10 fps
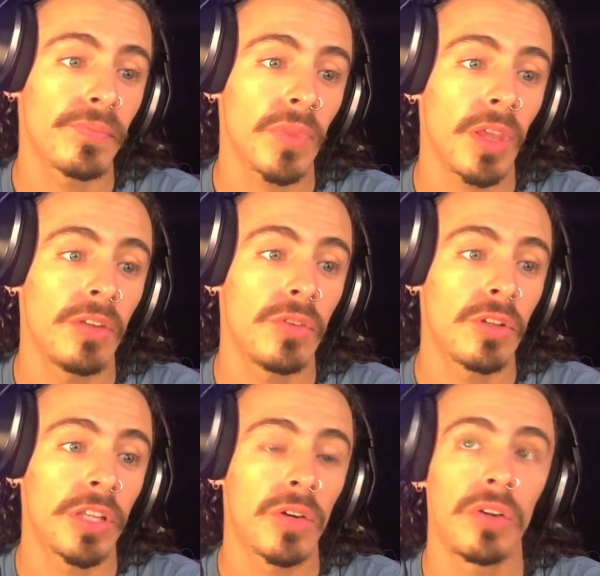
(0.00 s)
And you
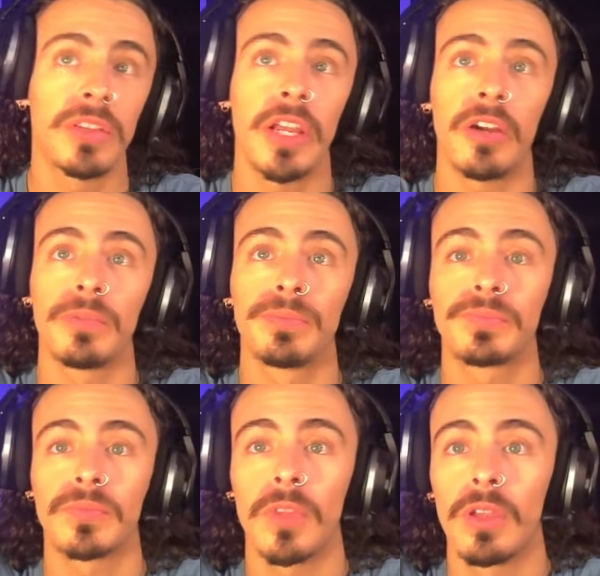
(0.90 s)
click on there.
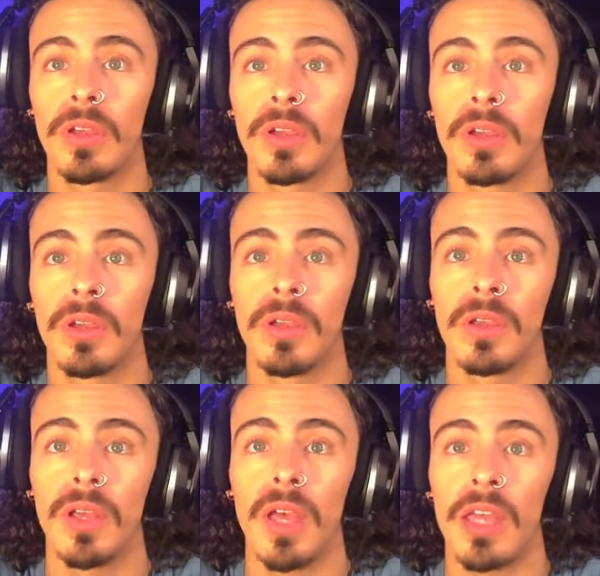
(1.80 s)

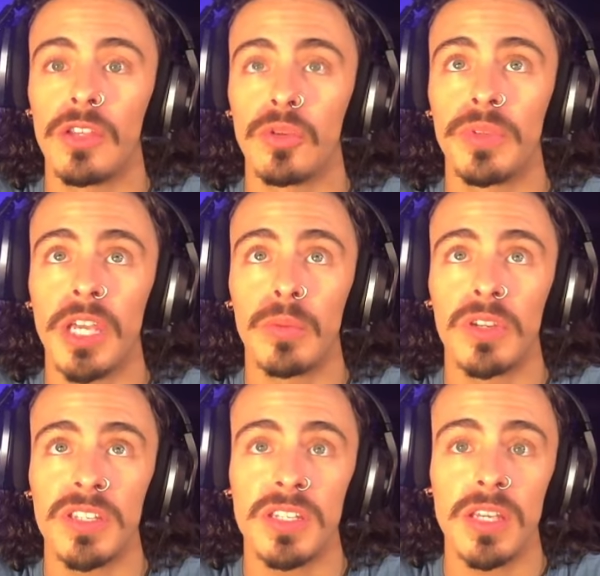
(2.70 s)
And you'll be able to
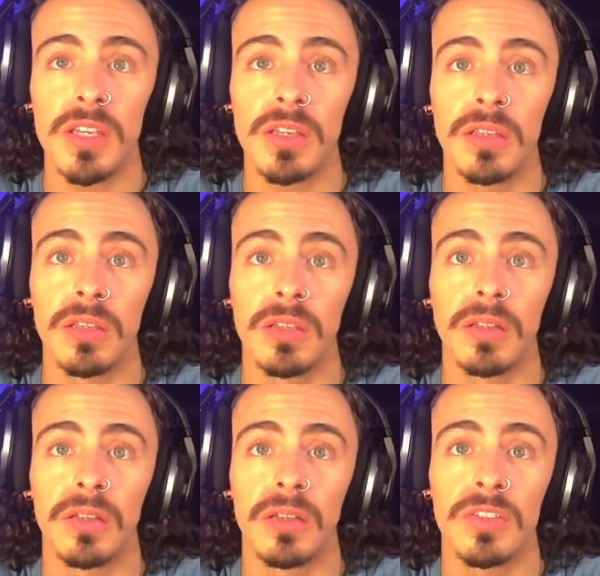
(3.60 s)
see
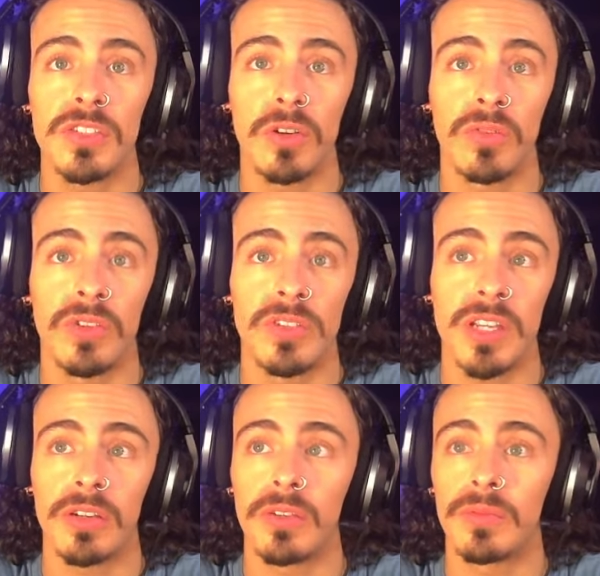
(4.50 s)
servers
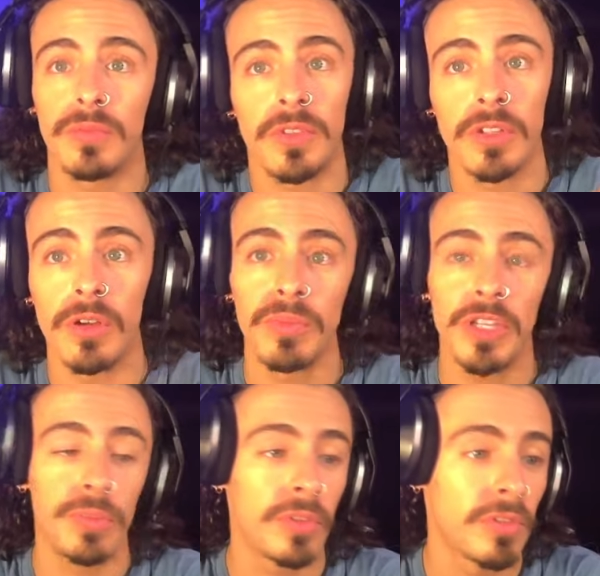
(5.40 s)
that your, you know,
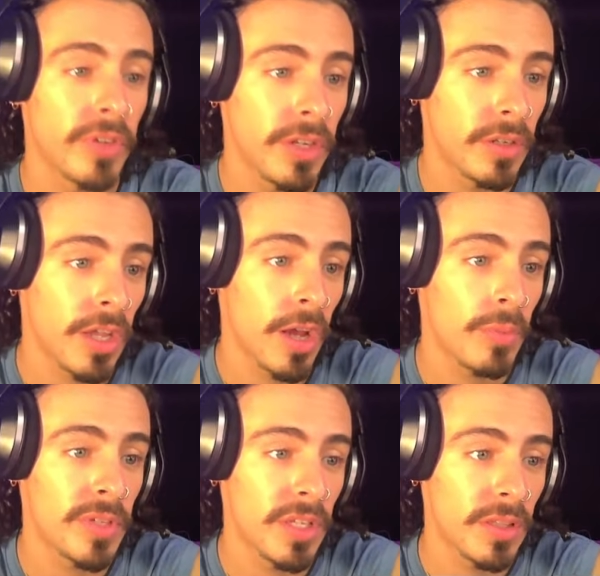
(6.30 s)
people are in. I'll
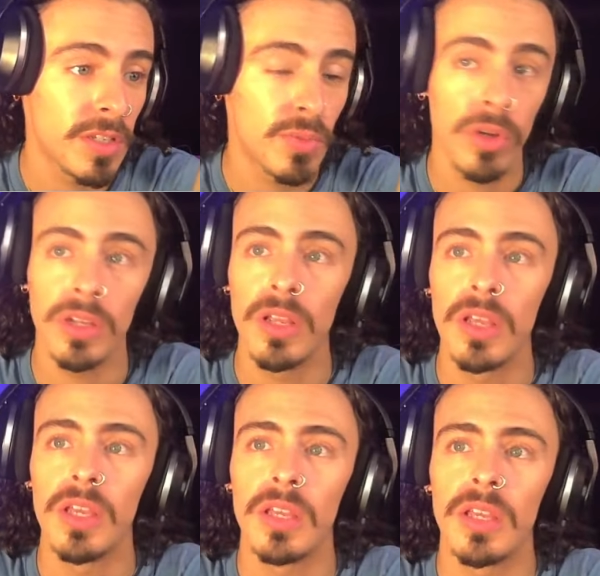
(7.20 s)
be in this one.
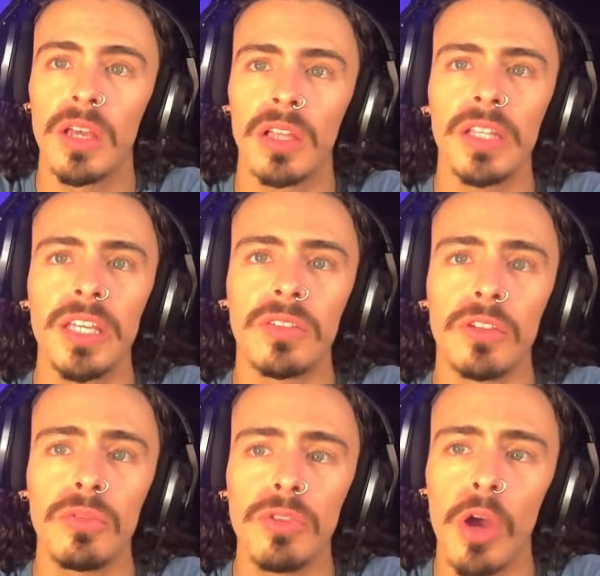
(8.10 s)
Elite, do
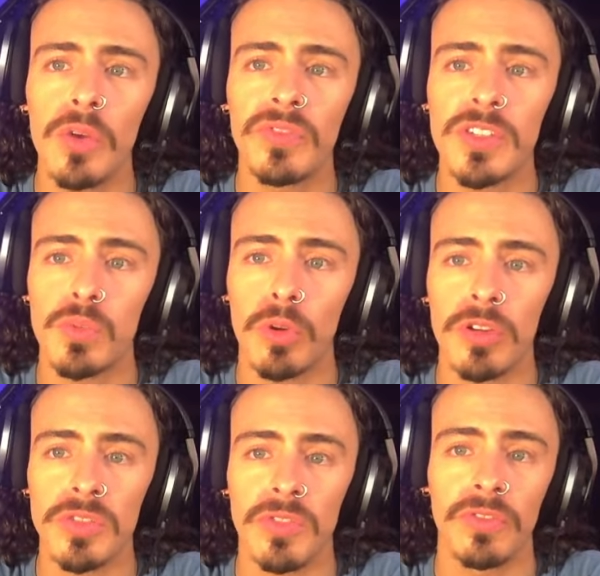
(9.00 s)
you know if this
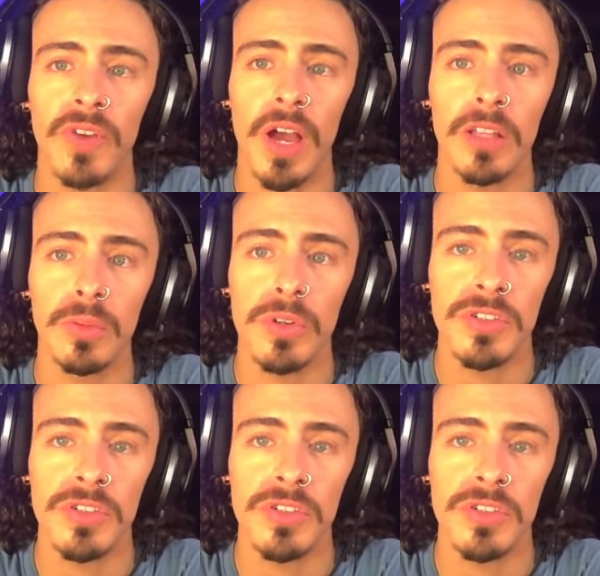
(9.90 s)
works for followers